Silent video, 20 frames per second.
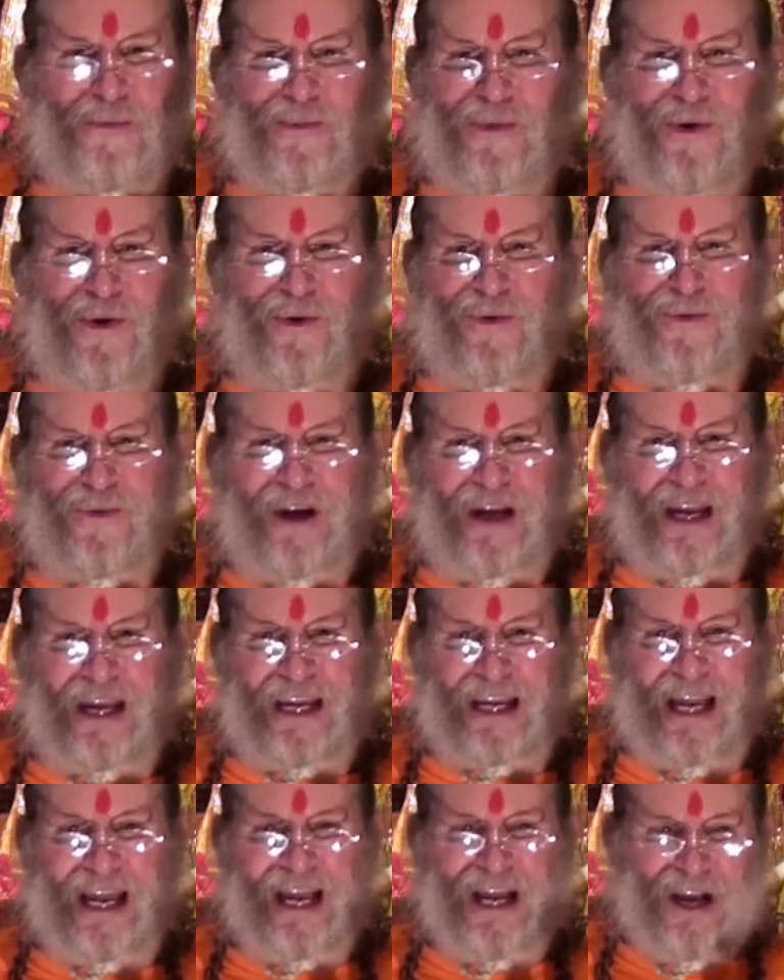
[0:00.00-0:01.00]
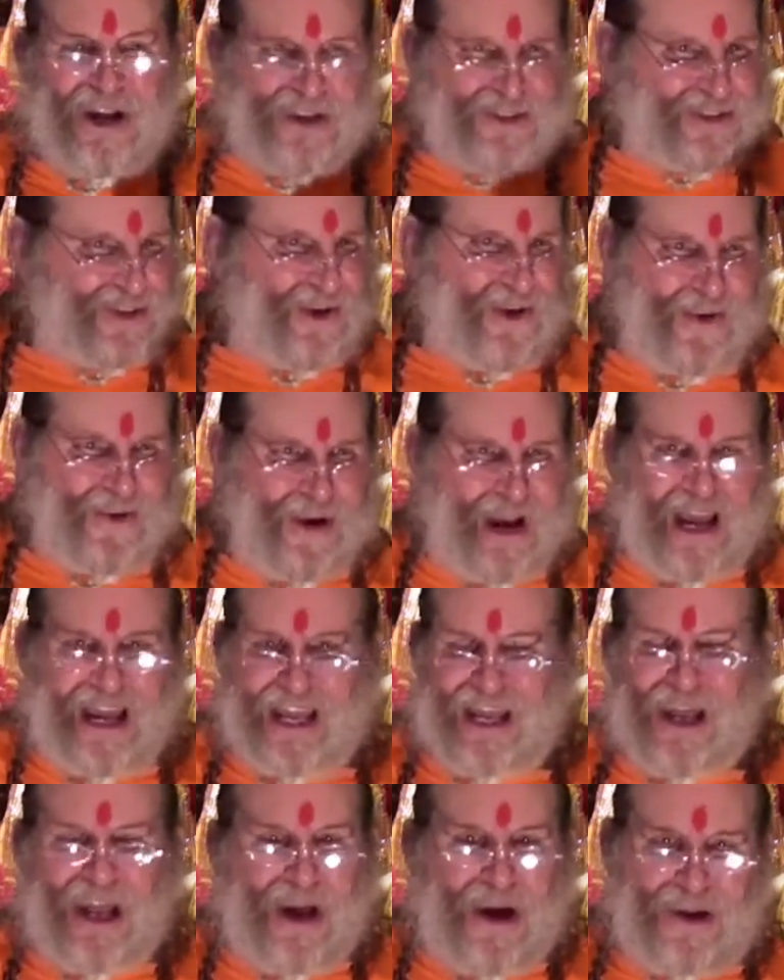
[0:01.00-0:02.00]
moving. So,
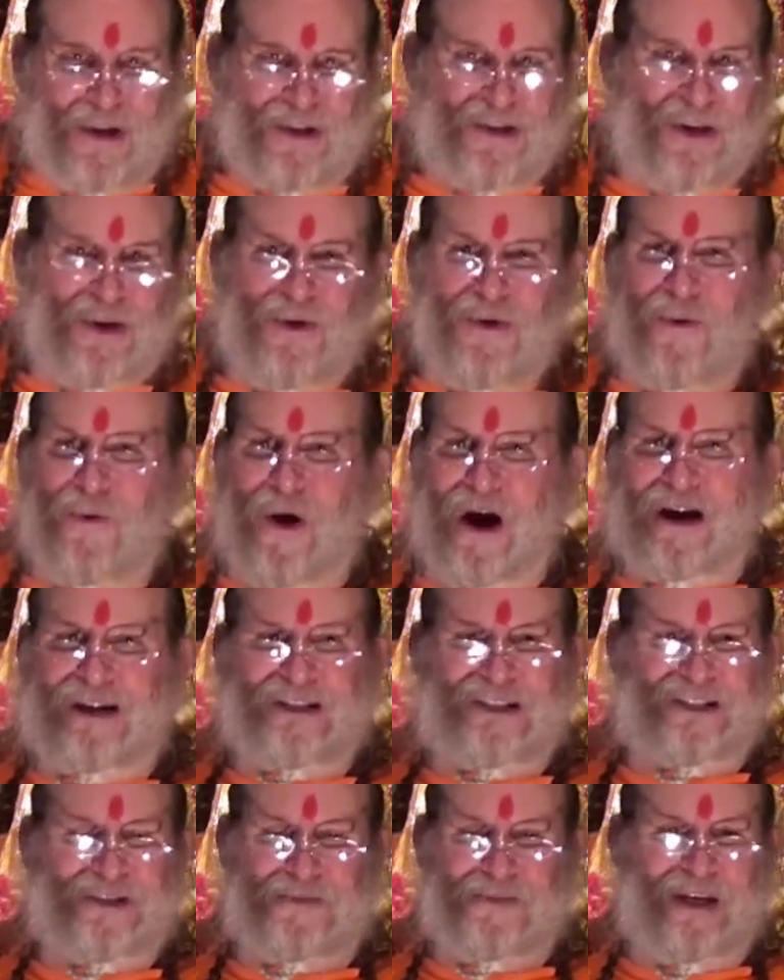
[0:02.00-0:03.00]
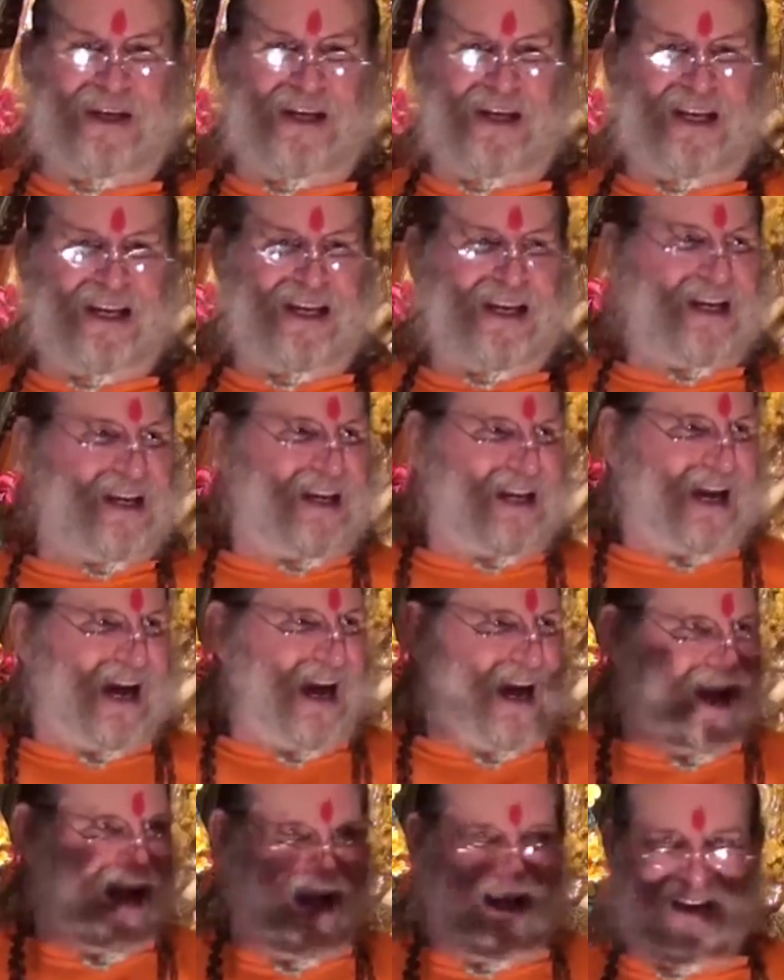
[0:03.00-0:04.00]
do you want to be uh,
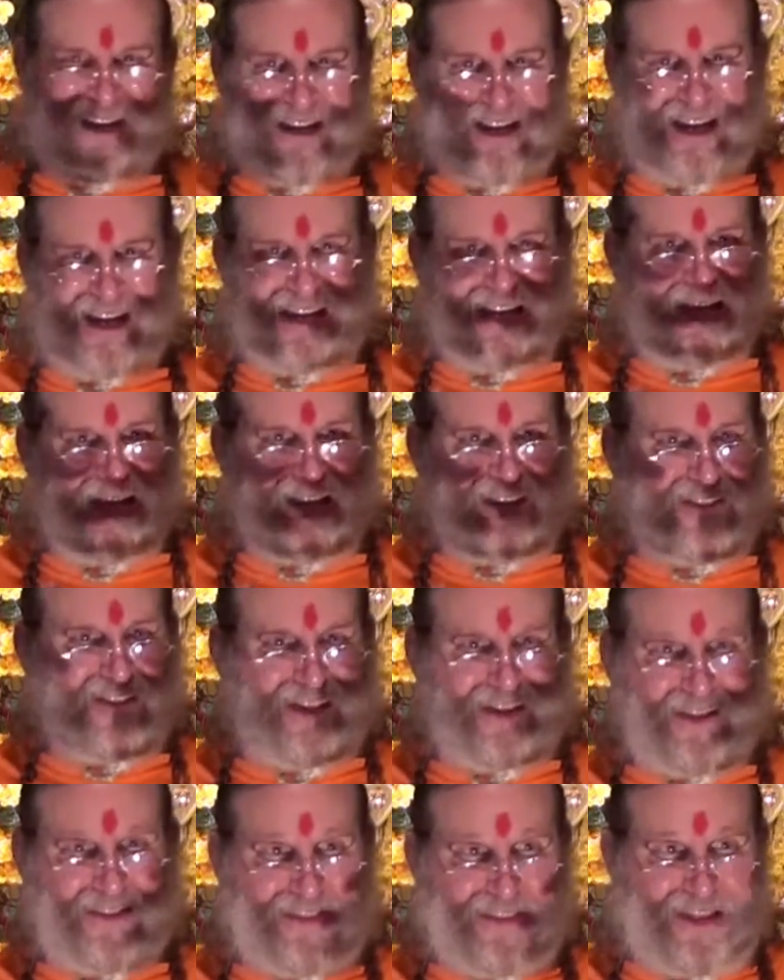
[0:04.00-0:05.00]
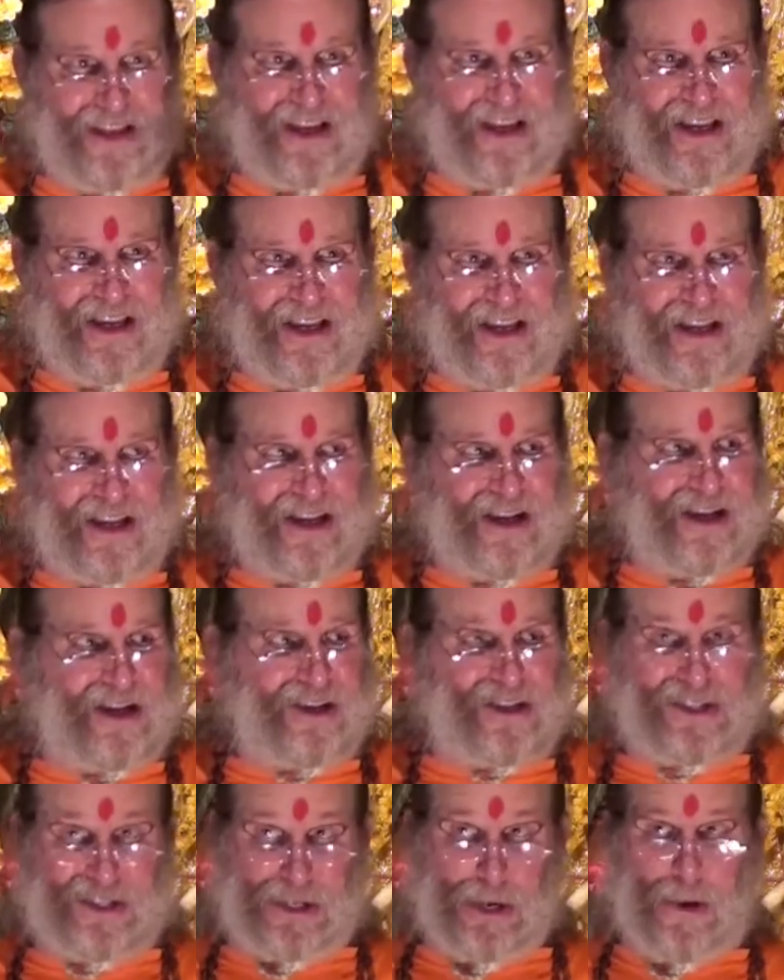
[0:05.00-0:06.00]
uh, the
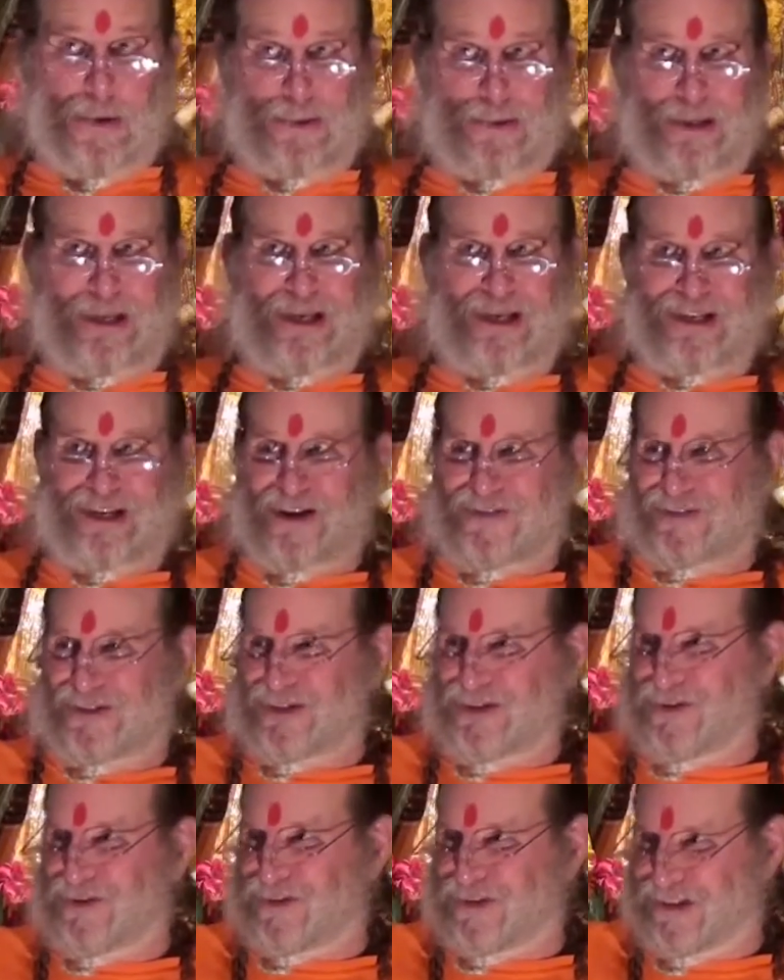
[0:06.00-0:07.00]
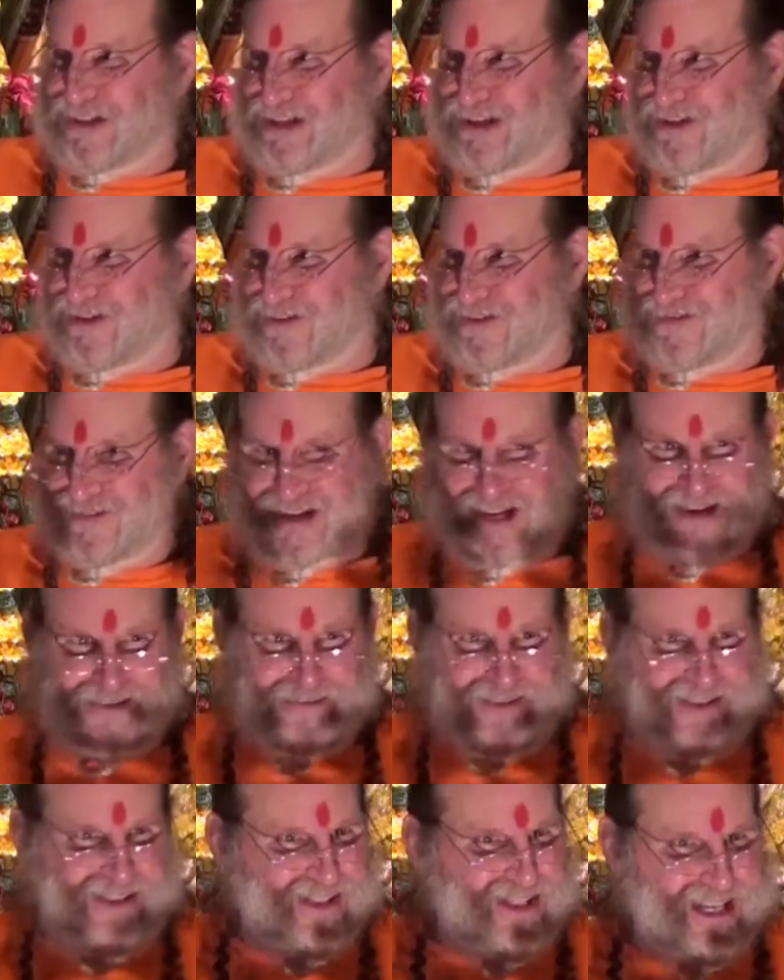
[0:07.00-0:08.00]
custodian of a nuclear
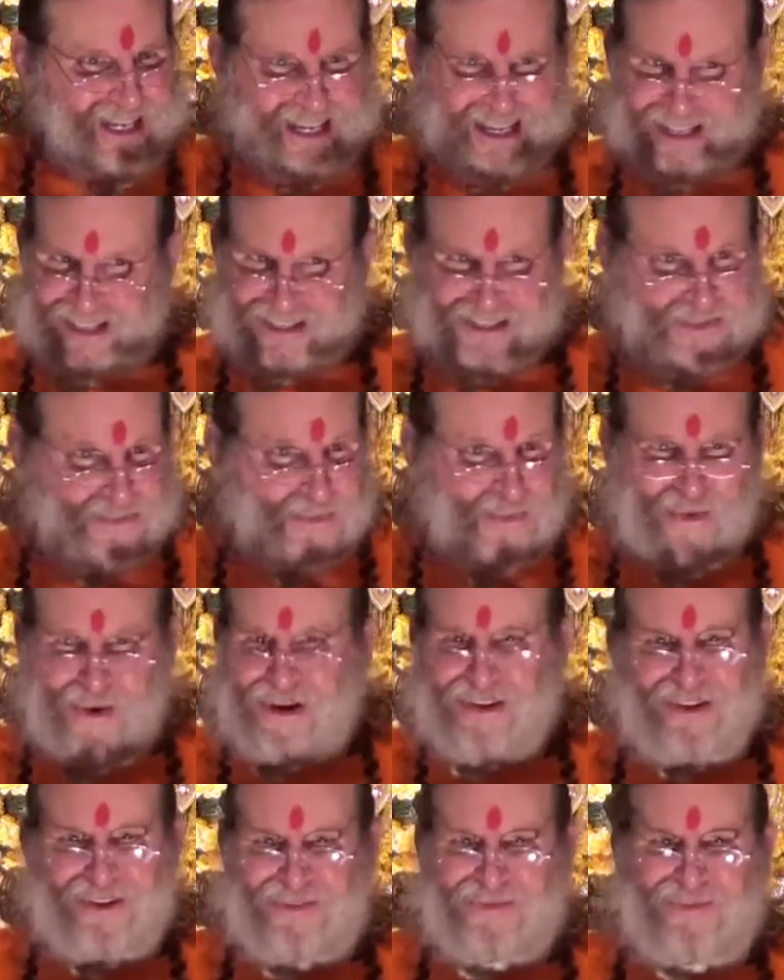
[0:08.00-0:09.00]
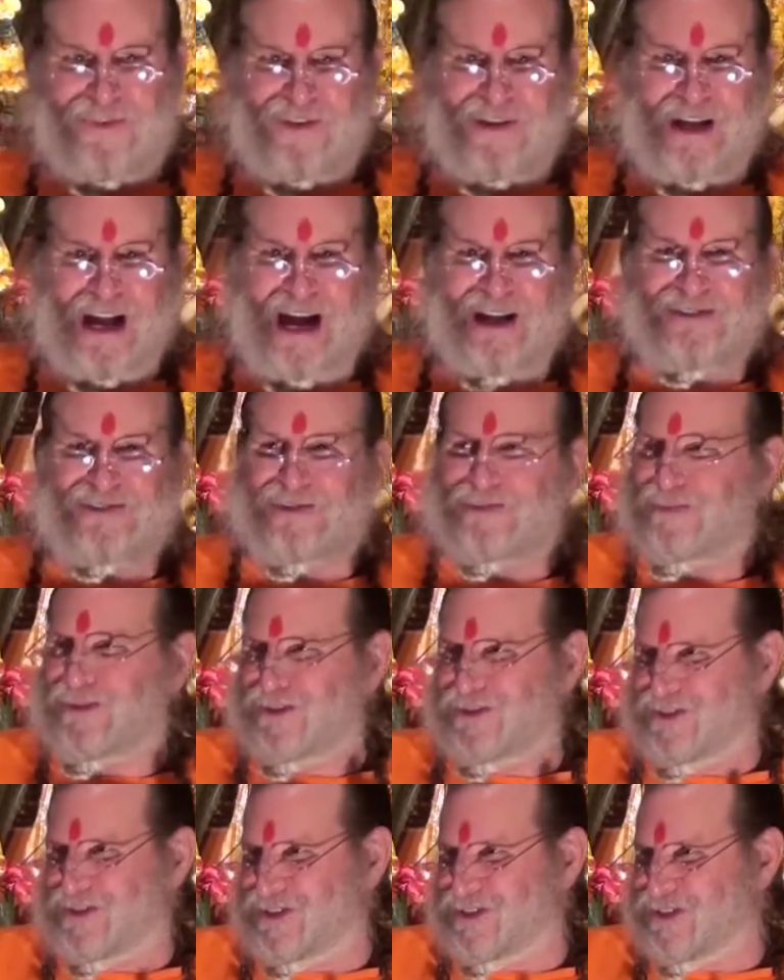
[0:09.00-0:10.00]
family, its wonderful
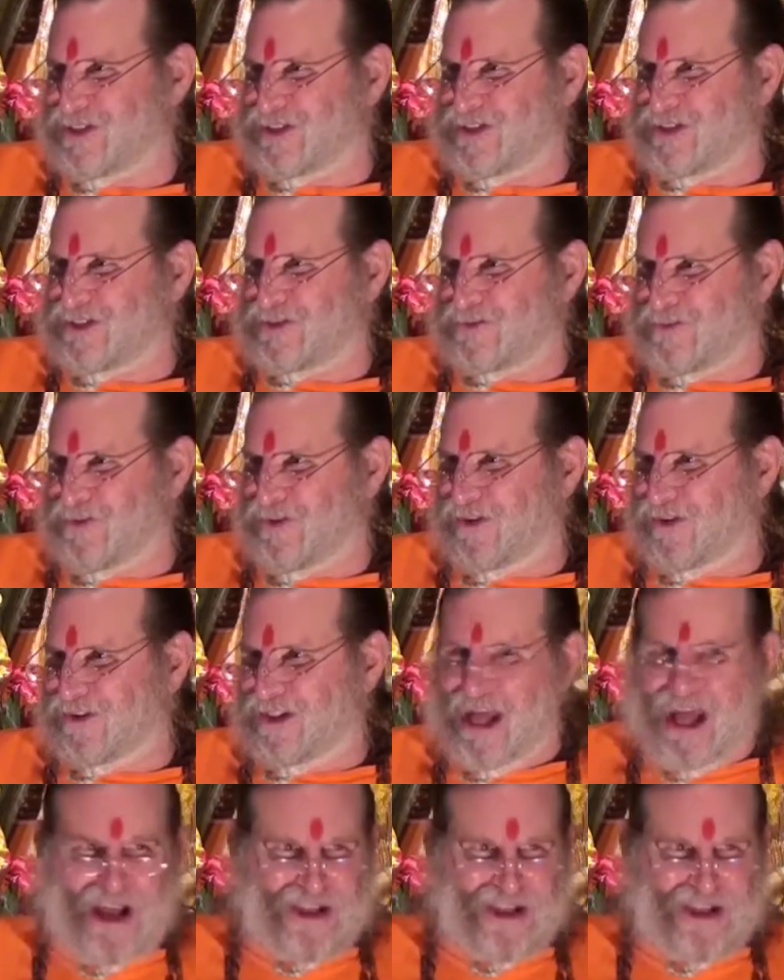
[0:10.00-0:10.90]
contribution to this world,